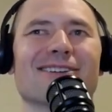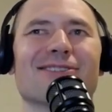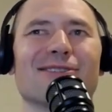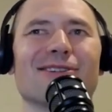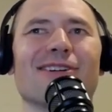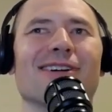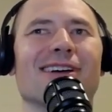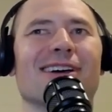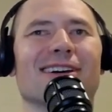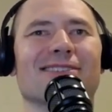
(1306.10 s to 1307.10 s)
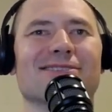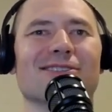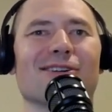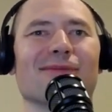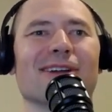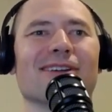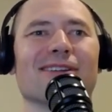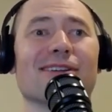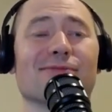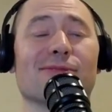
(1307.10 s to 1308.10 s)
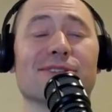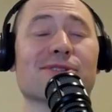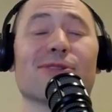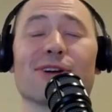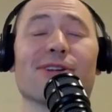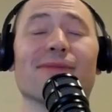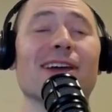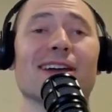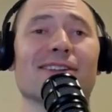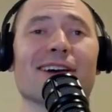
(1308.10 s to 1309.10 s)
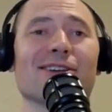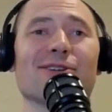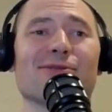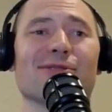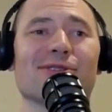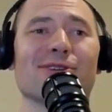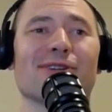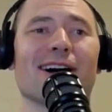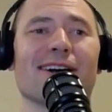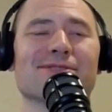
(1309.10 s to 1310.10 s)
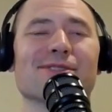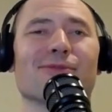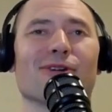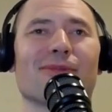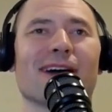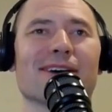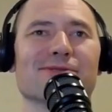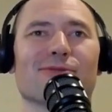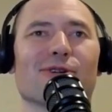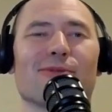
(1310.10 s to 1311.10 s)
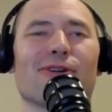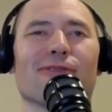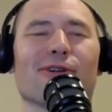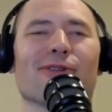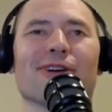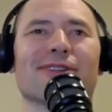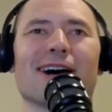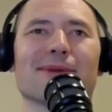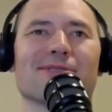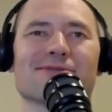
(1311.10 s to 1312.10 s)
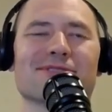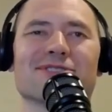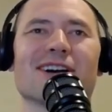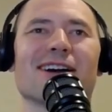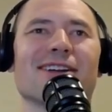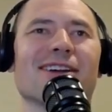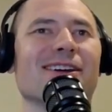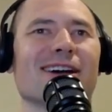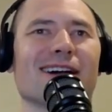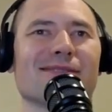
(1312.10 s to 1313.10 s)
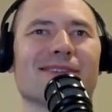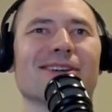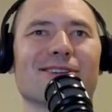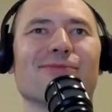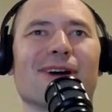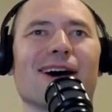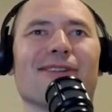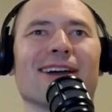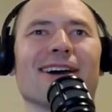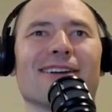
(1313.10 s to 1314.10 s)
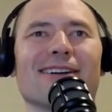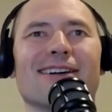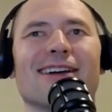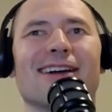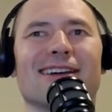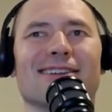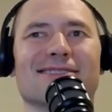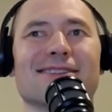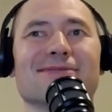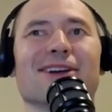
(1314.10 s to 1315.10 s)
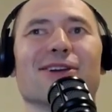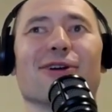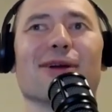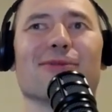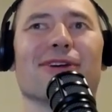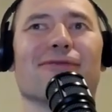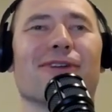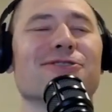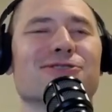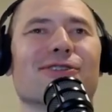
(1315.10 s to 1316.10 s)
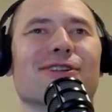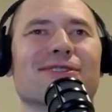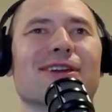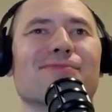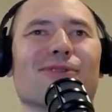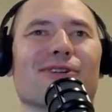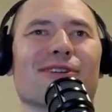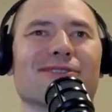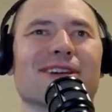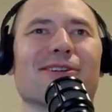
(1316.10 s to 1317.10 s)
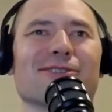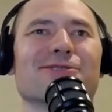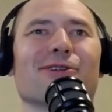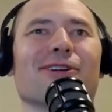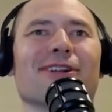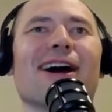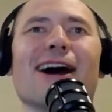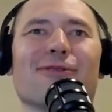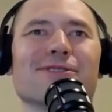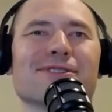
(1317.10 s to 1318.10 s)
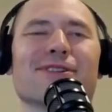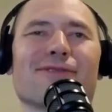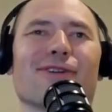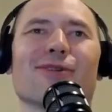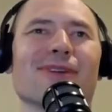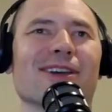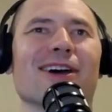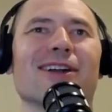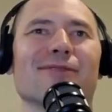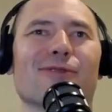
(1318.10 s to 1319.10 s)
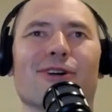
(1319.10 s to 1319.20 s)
Cool. So, I mean, it's clear to me that you and I have similar paths. We were both early adopters of Shiny, and I think you probably had a. Seems like you were able to venture in deeper territory than I was in the very beginning.